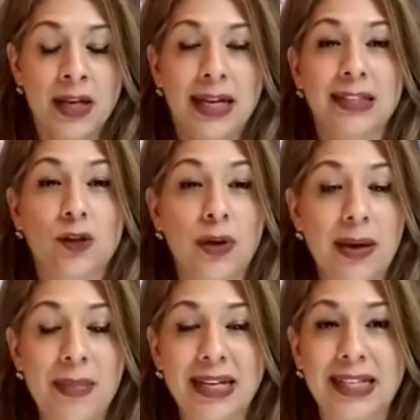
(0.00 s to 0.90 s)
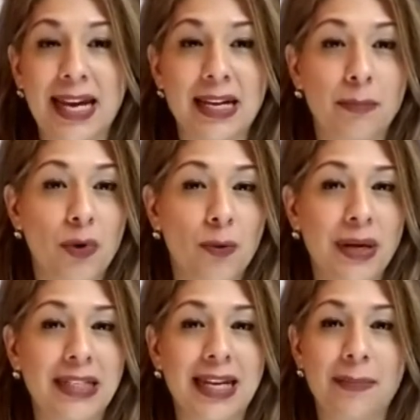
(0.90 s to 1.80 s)
And so it may take a
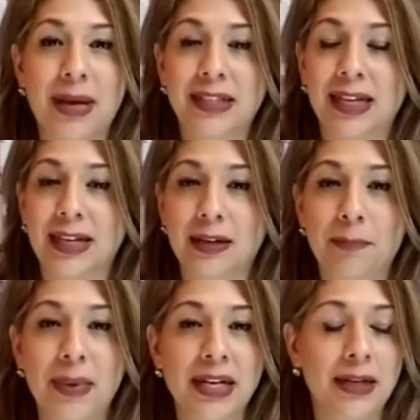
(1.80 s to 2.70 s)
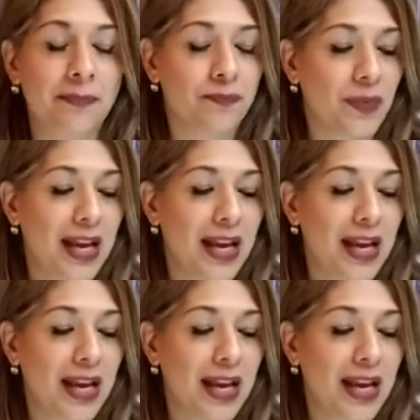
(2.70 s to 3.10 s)
moment. It may take a minute.